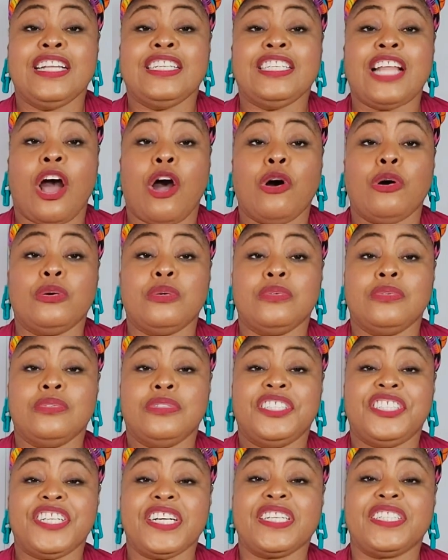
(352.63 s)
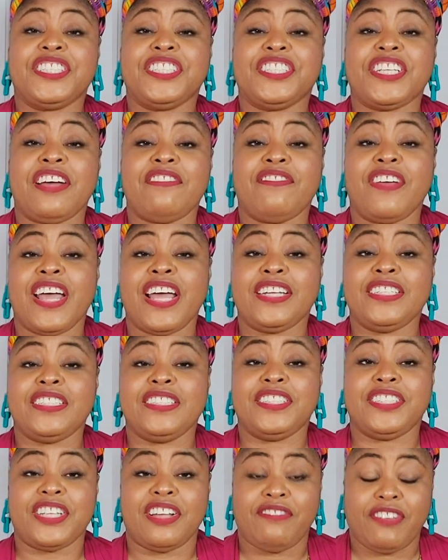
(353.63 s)
Now,
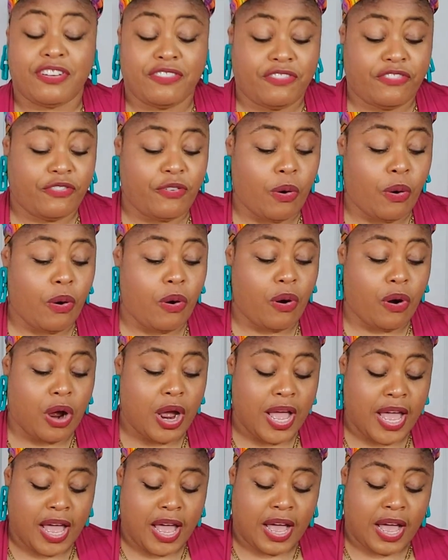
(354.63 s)
6774,